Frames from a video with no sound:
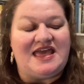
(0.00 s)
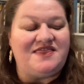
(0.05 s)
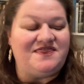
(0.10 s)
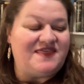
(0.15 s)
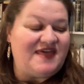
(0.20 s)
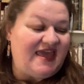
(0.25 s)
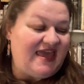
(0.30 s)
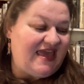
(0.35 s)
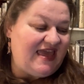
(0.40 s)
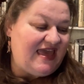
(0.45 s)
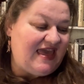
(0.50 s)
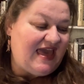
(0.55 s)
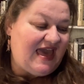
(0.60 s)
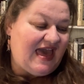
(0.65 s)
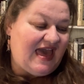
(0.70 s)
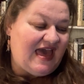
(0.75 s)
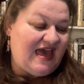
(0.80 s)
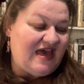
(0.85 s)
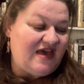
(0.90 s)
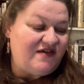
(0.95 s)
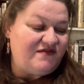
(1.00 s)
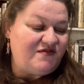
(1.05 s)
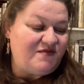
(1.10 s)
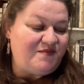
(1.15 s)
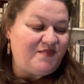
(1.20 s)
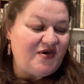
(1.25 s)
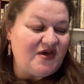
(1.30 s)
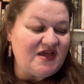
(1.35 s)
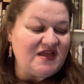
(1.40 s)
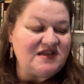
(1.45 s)
They
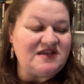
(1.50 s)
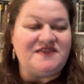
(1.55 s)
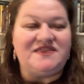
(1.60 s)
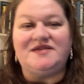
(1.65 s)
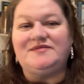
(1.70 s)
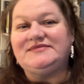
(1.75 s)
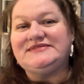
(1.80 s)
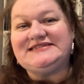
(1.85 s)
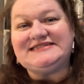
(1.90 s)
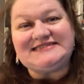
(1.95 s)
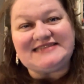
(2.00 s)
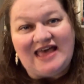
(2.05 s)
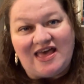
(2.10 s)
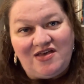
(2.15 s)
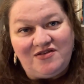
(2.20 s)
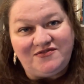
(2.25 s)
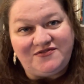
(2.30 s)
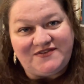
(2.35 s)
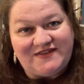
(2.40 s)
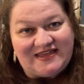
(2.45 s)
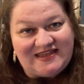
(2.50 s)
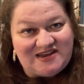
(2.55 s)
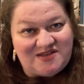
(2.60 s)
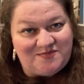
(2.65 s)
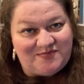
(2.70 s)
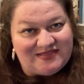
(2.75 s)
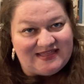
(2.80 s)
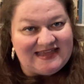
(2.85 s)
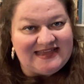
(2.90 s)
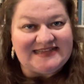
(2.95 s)
have put themselves in a
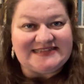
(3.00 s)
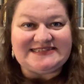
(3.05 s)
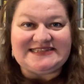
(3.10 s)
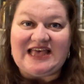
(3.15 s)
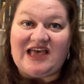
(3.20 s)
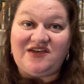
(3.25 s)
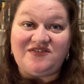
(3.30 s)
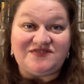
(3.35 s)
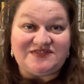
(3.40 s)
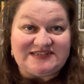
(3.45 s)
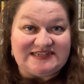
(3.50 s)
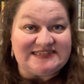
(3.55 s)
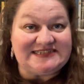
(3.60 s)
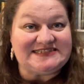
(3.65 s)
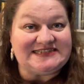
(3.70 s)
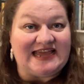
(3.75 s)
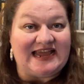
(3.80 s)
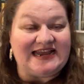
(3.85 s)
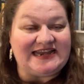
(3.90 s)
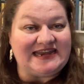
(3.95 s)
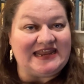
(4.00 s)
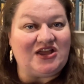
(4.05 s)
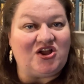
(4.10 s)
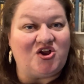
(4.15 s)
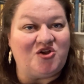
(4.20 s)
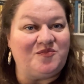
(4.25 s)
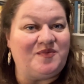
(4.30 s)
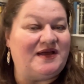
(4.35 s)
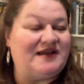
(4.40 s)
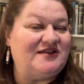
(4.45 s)
place of deciding
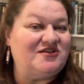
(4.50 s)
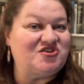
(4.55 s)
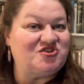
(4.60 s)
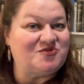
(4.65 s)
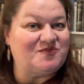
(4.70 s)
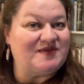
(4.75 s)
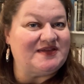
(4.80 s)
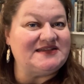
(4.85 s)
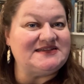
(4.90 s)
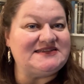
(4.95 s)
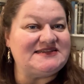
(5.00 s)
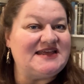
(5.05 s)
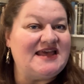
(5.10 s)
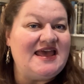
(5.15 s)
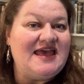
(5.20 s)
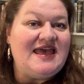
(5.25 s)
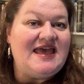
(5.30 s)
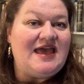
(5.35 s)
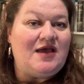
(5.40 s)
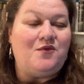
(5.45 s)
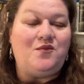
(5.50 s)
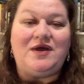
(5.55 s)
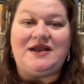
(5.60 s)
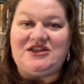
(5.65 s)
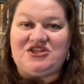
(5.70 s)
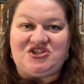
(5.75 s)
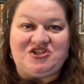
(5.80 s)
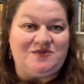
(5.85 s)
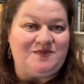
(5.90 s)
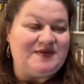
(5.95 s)
her punishment, what
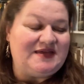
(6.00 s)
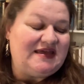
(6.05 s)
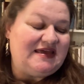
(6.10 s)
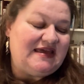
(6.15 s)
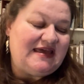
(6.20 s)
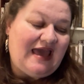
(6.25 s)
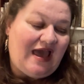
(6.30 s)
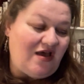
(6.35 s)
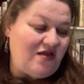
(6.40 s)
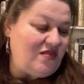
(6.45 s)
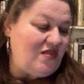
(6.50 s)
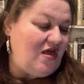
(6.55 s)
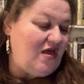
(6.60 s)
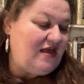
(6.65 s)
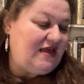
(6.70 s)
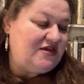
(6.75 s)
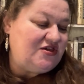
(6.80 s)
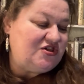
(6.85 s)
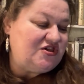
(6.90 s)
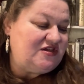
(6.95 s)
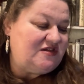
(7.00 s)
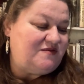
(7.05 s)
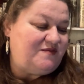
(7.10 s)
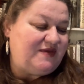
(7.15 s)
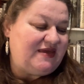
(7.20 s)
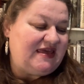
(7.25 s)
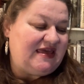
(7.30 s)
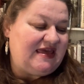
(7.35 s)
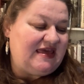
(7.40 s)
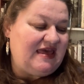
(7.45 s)
it should be, how long it should
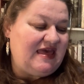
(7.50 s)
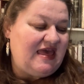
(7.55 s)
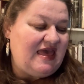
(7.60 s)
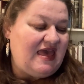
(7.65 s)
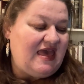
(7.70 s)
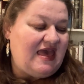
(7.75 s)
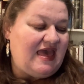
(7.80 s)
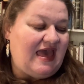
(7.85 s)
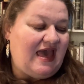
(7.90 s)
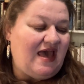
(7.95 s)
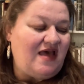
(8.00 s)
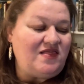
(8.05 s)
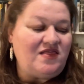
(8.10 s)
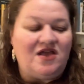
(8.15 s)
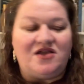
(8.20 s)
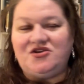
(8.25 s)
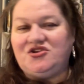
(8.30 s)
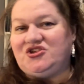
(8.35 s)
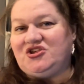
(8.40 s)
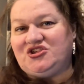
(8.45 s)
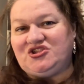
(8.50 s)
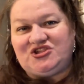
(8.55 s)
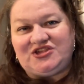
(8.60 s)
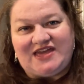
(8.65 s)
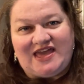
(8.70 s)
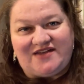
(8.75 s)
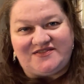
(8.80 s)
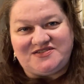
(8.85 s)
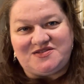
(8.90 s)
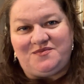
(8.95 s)
be, how long should she
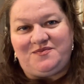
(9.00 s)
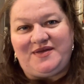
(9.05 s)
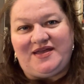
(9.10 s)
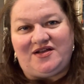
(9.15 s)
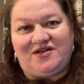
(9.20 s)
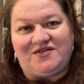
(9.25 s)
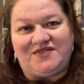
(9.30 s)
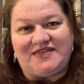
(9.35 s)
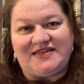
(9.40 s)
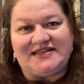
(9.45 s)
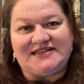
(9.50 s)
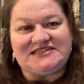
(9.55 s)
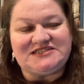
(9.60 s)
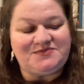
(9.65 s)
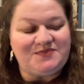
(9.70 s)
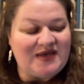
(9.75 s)
have to bear this.